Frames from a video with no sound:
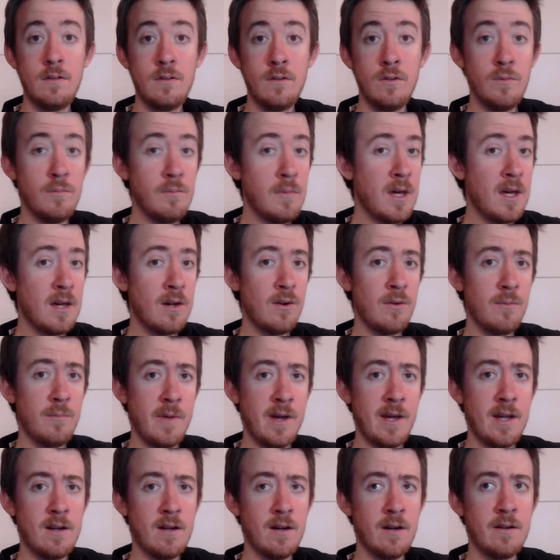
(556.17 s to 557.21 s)
You may or
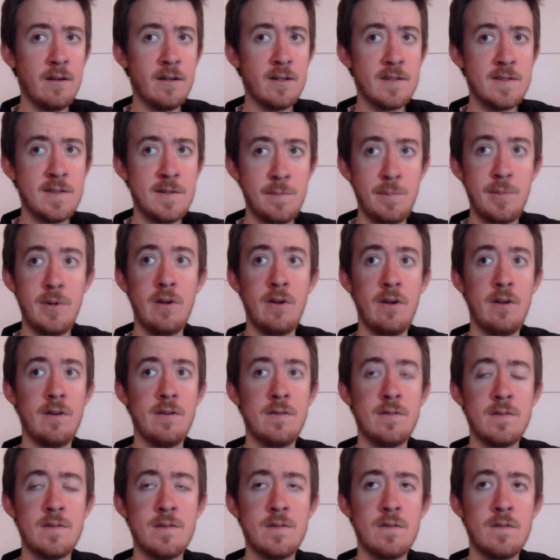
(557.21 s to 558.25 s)
may not
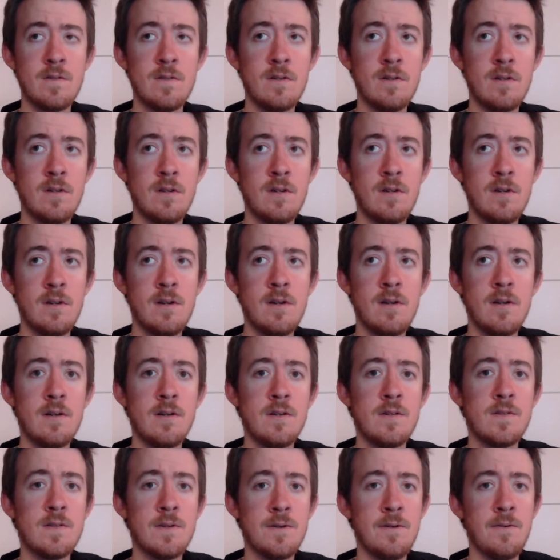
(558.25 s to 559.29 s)
experience
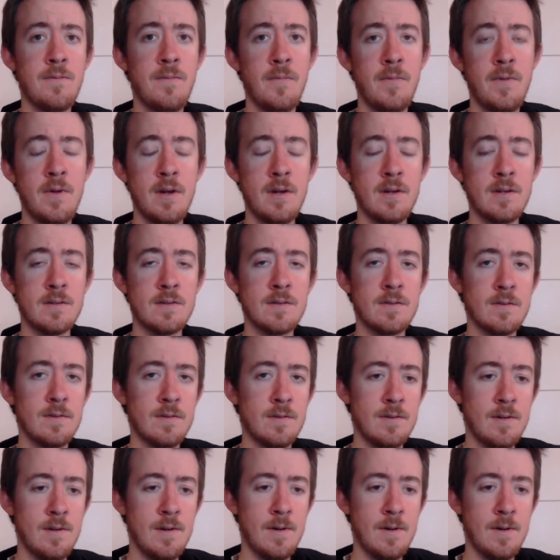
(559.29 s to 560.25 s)
certain things.